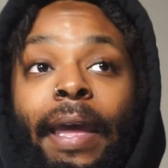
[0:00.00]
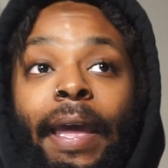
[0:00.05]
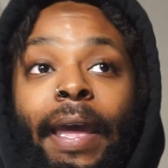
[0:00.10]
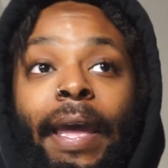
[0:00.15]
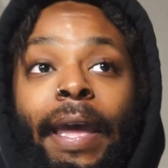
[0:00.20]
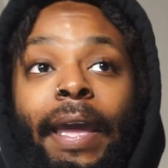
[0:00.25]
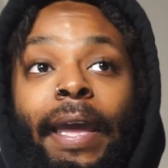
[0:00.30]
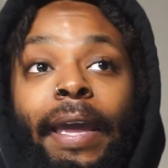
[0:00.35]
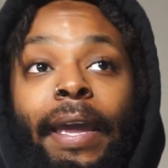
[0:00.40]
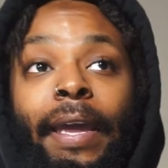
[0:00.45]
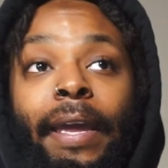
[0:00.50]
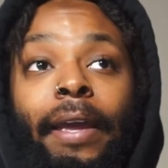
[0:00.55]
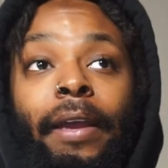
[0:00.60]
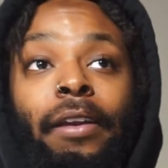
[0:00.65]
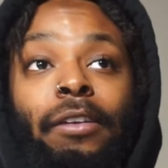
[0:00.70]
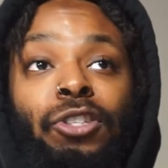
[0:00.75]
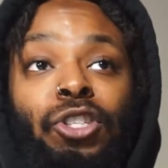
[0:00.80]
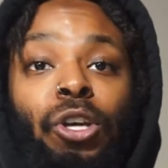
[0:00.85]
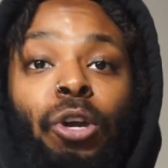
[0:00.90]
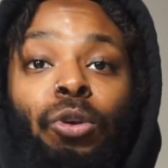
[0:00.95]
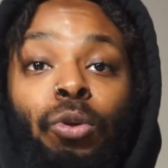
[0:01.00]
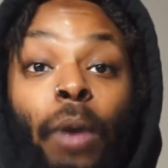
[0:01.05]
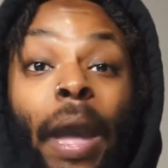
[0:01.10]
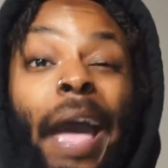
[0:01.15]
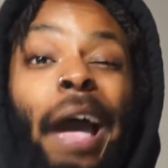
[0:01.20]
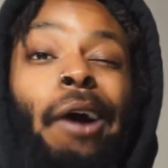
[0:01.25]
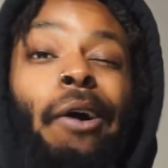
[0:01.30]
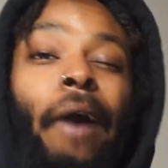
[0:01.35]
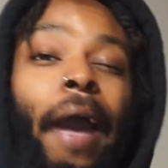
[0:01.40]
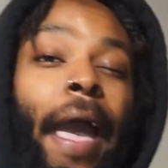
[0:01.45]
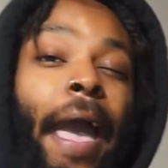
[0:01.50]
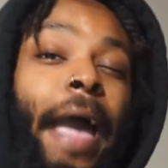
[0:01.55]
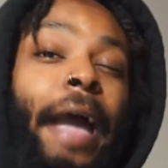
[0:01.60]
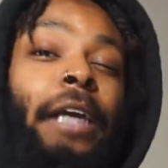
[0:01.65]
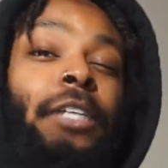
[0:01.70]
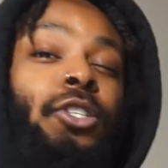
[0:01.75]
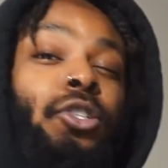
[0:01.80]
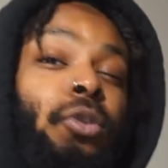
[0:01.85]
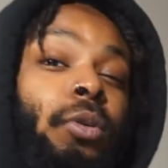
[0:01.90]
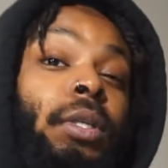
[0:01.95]
and show you how
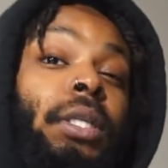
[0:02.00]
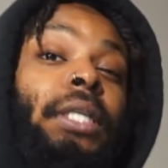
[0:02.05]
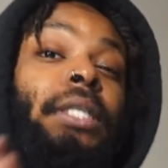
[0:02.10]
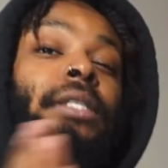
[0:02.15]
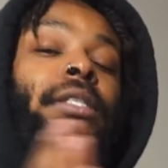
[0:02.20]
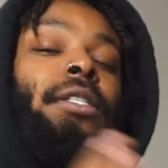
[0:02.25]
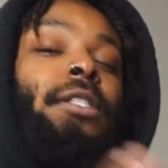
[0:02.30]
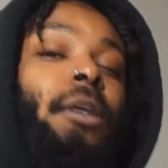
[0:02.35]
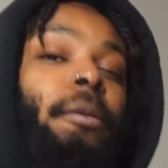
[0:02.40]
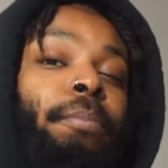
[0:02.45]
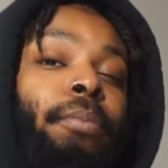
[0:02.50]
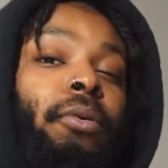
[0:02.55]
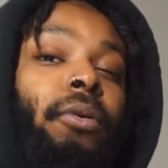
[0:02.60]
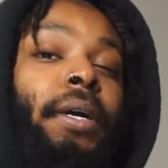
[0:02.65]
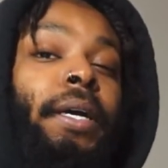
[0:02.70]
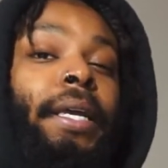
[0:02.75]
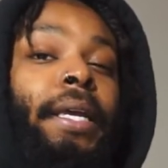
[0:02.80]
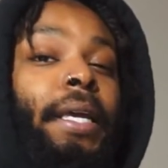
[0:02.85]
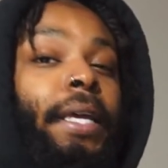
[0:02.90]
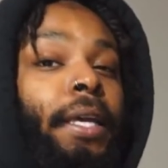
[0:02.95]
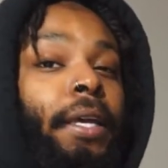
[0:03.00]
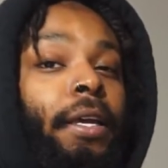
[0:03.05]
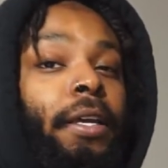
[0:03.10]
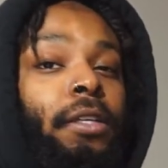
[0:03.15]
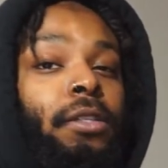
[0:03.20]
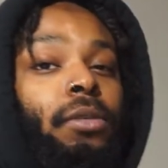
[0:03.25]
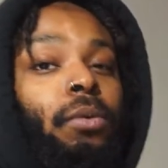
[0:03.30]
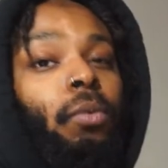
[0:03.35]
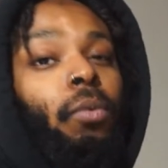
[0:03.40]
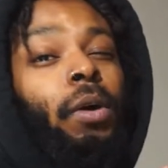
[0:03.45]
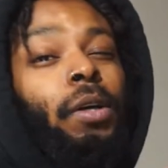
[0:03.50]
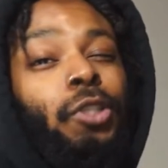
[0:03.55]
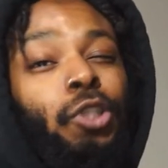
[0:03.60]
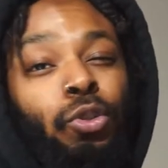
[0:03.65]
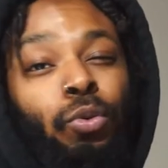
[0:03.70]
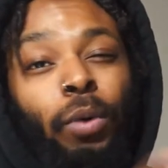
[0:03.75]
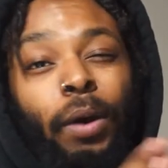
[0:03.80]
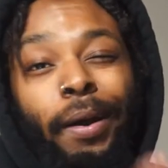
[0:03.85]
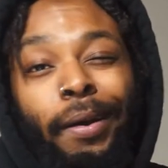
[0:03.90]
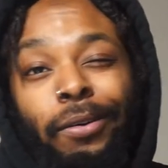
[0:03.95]
actually simple it is once
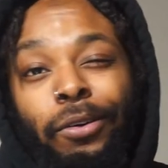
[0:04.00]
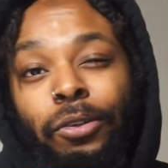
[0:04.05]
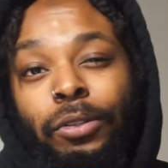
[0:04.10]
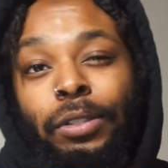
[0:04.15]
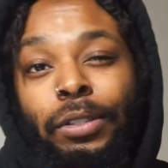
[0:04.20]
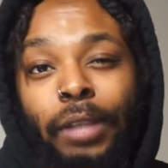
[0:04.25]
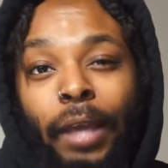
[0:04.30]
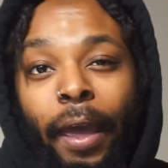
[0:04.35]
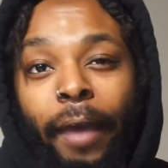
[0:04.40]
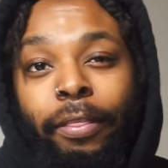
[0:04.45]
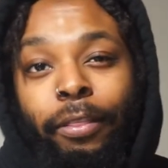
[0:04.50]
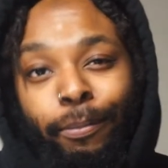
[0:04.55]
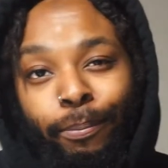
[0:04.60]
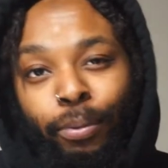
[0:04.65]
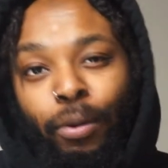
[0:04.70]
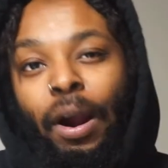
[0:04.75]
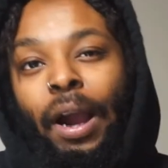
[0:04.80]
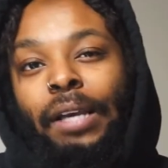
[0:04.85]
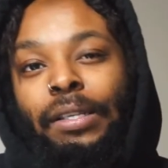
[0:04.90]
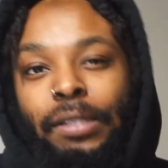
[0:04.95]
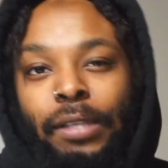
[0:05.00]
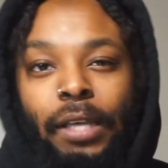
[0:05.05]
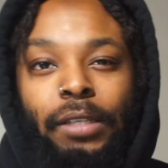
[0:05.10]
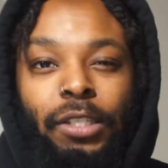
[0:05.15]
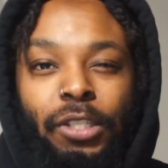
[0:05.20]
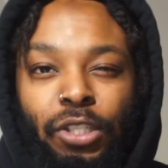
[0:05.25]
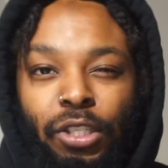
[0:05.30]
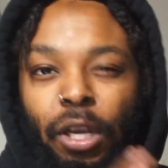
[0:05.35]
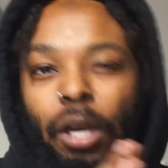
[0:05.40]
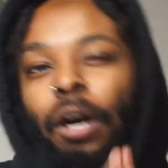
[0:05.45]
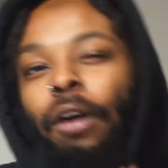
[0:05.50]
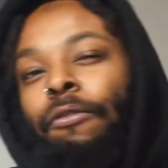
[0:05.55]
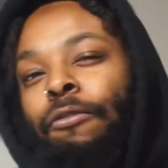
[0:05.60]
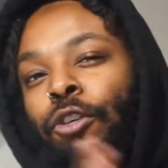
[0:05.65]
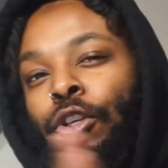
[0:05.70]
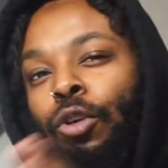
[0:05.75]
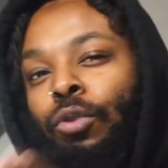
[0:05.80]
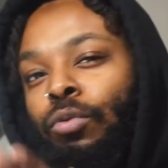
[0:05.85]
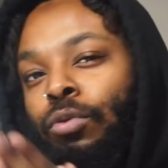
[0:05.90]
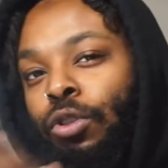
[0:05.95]
you understand the processes of
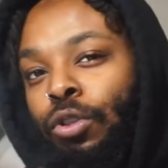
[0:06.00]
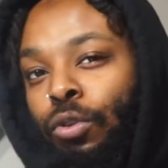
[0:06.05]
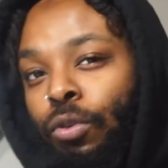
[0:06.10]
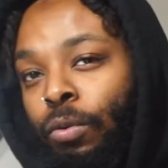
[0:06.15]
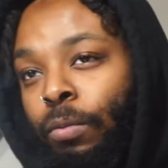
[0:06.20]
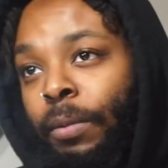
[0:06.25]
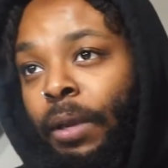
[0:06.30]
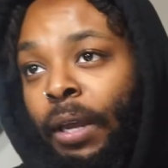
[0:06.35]
YouTube.